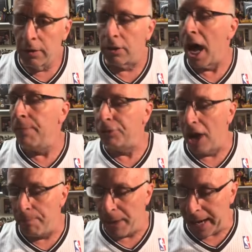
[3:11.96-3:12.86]
Time's
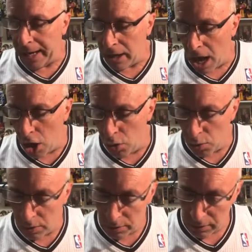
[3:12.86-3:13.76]
up. I got to go.
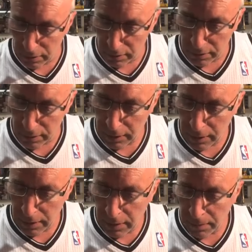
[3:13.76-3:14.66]
All right,
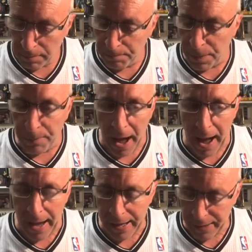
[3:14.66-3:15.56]
see ya.
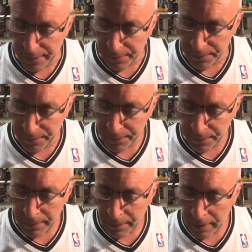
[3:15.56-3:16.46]
Bye-bye. My mom says
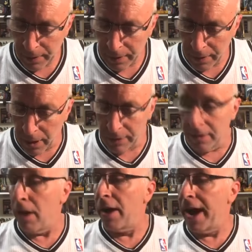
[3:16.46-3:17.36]
hi.
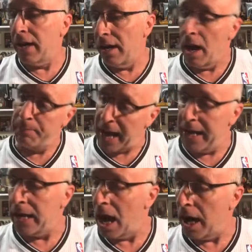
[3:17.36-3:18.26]
All right, and I'm
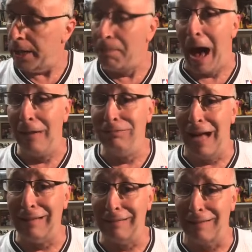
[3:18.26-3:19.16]
getting high.
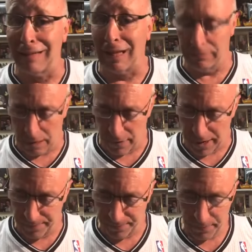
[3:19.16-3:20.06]
All right.
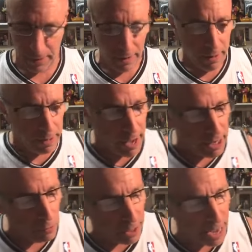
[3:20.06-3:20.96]

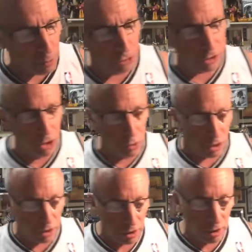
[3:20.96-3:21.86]
Anyway, that was
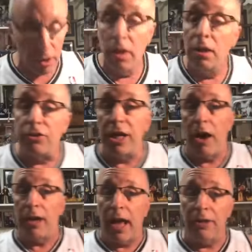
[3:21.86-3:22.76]
Luke. See how
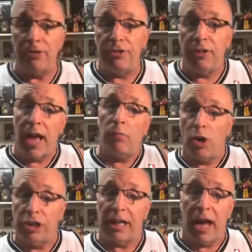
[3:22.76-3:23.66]
nice? How it
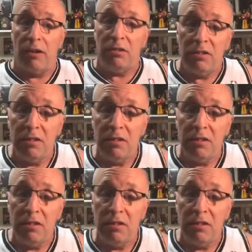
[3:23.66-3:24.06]
worked out?